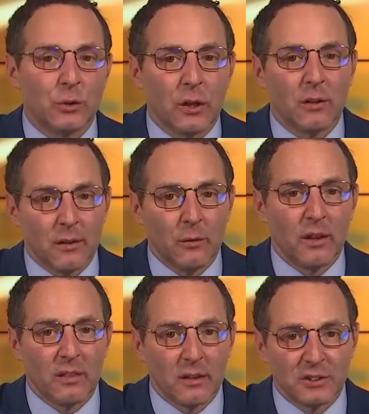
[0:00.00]

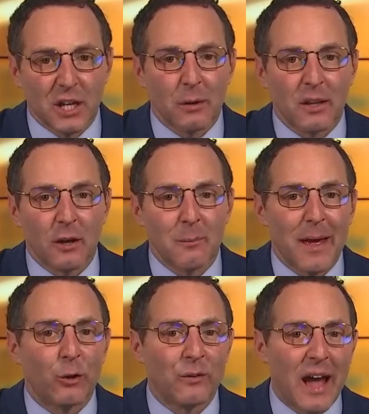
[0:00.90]
the young
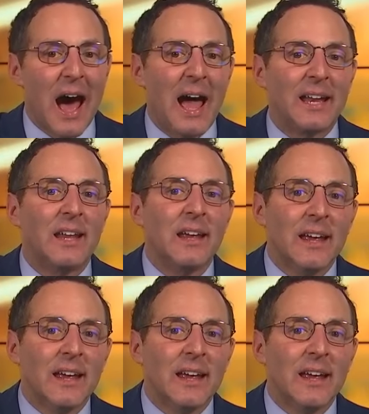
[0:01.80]
man who died.